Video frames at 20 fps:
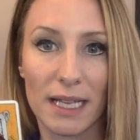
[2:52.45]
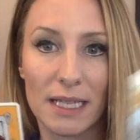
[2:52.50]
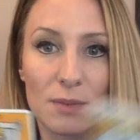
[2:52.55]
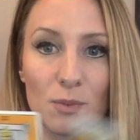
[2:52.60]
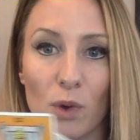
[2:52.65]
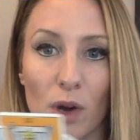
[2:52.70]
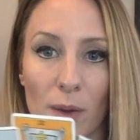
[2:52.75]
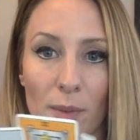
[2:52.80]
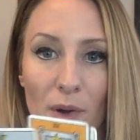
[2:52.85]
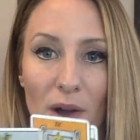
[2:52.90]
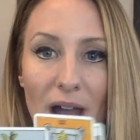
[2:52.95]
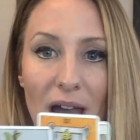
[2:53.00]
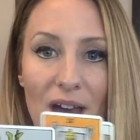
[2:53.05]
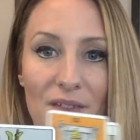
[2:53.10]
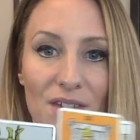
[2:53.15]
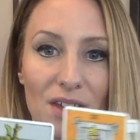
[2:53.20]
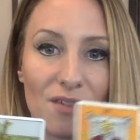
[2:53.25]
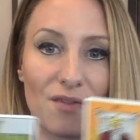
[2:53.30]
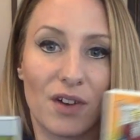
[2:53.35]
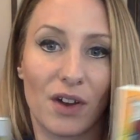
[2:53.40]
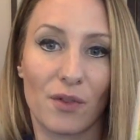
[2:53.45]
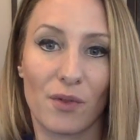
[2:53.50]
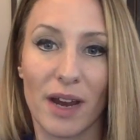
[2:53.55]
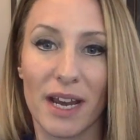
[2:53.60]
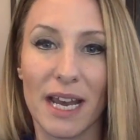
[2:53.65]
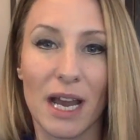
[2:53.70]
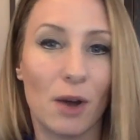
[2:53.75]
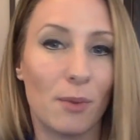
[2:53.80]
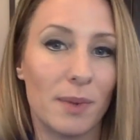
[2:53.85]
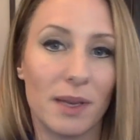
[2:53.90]
It's more about having fun
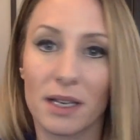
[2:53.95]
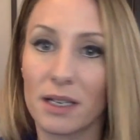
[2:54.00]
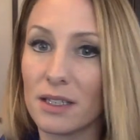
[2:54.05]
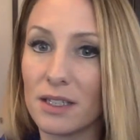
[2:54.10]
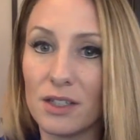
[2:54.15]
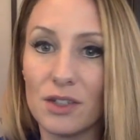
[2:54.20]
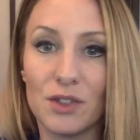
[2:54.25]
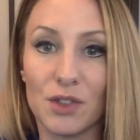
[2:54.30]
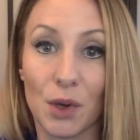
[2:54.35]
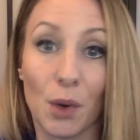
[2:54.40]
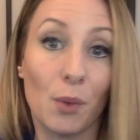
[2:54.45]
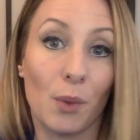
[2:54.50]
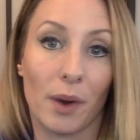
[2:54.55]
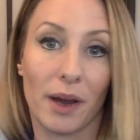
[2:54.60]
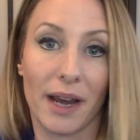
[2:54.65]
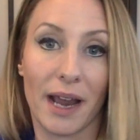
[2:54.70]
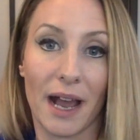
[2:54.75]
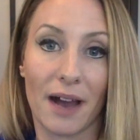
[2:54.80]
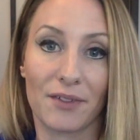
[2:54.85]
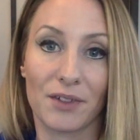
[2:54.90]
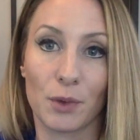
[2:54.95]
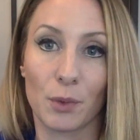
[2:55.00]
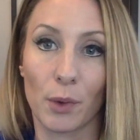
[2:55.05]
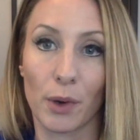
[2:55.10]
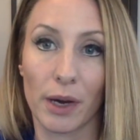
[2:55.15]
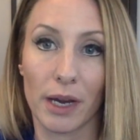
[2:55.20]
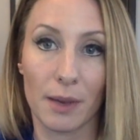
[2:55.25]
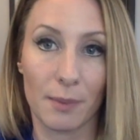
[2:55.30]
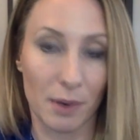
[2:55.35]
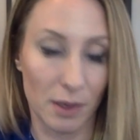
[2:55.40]
right now because you don't want to have to
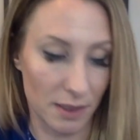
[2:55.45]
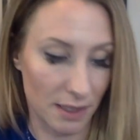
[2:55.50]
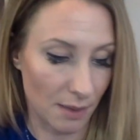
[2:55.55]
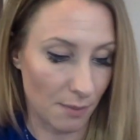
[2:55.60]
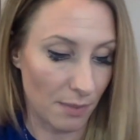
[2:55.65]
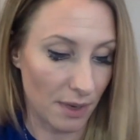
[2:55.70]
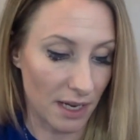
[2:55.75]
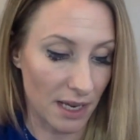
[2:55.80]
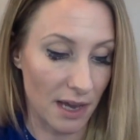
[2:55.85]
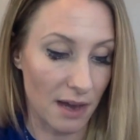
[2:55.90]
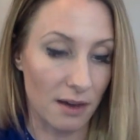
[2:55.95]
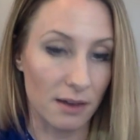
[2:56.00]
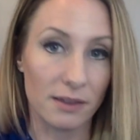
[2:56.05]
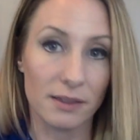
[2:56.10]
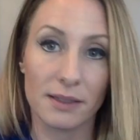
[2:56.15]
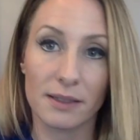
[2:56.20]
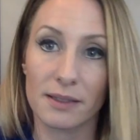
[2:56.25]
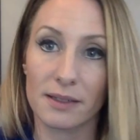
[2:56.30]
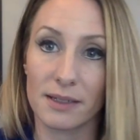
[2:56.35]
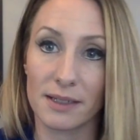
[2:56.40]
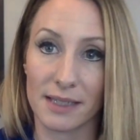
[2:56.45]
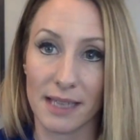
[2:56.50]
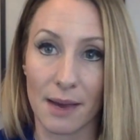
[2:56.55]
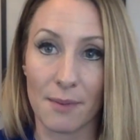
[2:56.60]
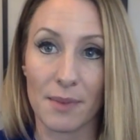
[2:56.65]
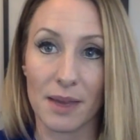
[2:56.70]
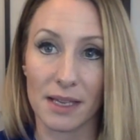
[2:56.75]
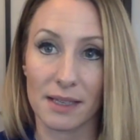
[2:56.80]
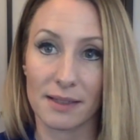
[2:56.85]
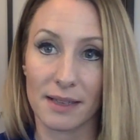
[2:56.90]
worry about somebody else. Does
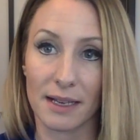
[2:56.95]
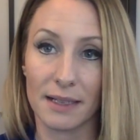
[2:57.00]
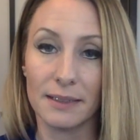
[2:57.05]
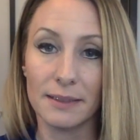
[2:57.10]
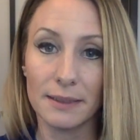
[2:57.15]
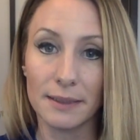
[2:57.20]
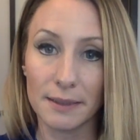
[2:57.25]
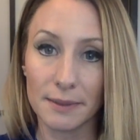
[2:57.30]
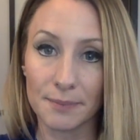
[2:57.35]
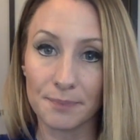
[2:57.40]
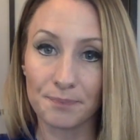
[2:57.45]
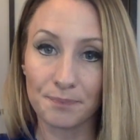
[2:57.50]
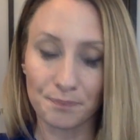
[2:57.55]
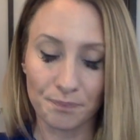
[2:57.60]
that make sense?